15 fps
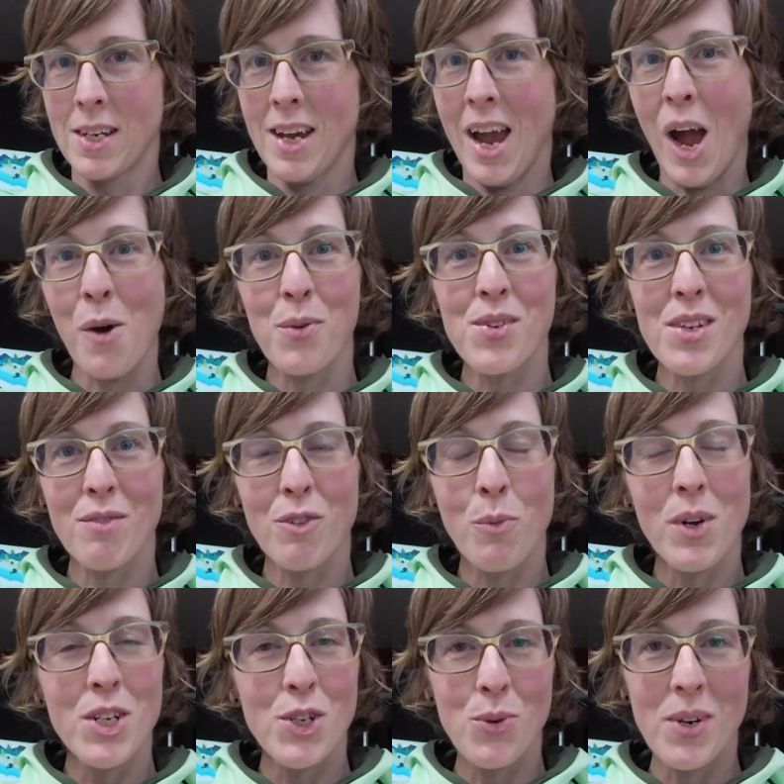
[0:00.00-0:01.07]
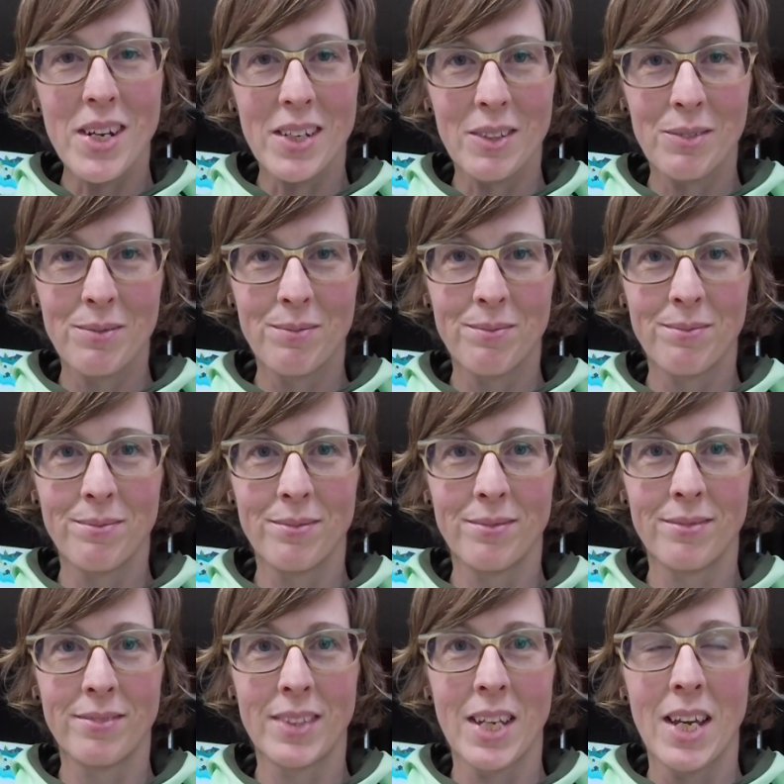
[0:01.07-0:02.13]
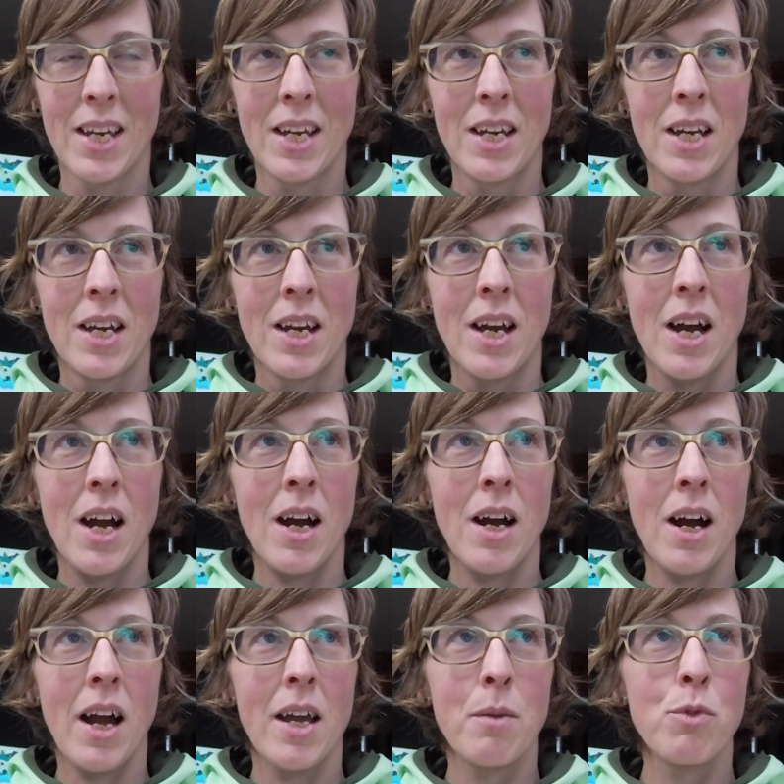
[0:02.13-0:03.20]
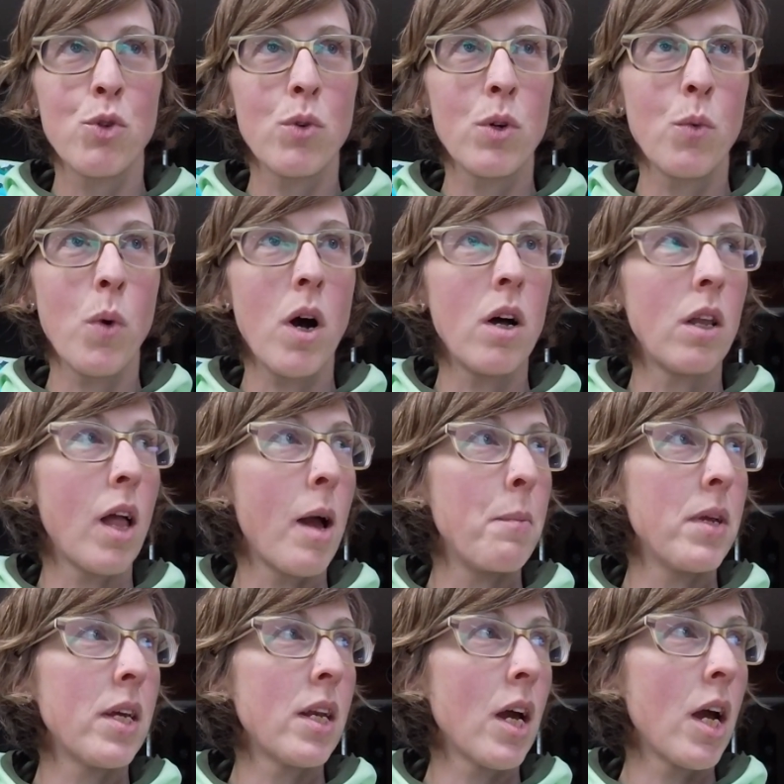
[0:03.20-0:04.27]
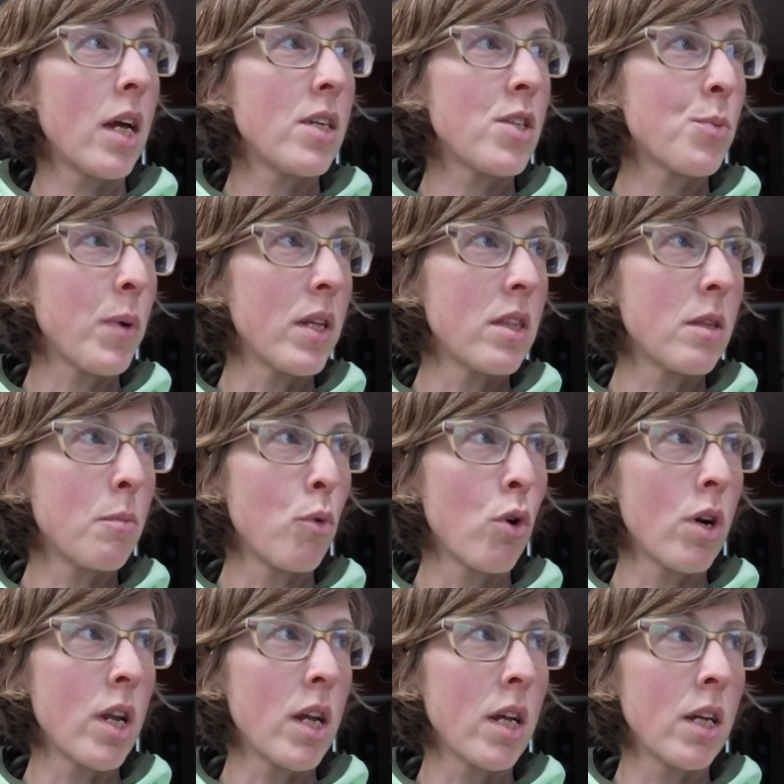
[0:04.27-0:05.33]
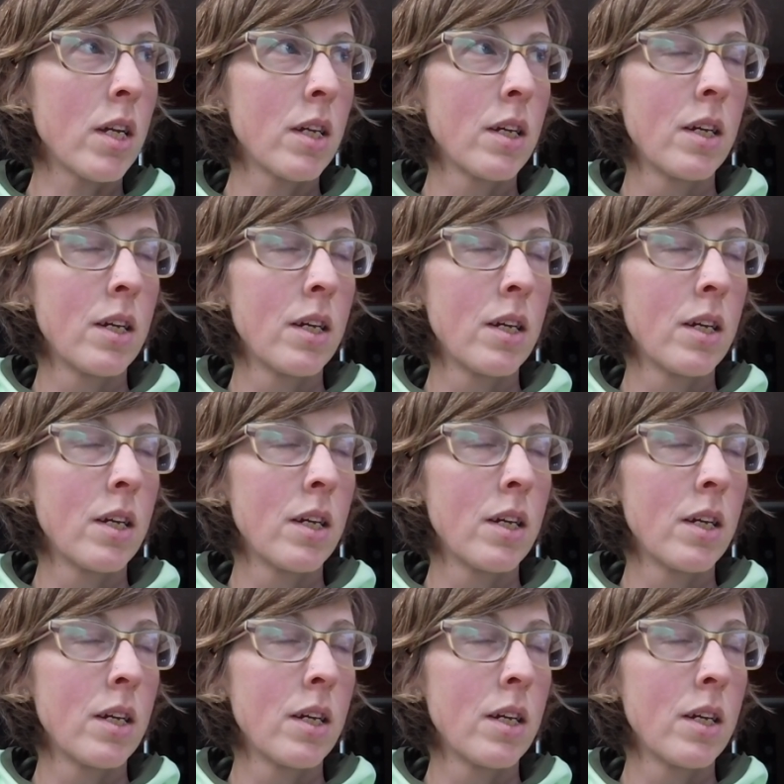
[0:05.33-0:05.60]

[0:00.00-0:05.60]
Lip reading: How is everyone doing? I am doing well. Emmy and I spent the morning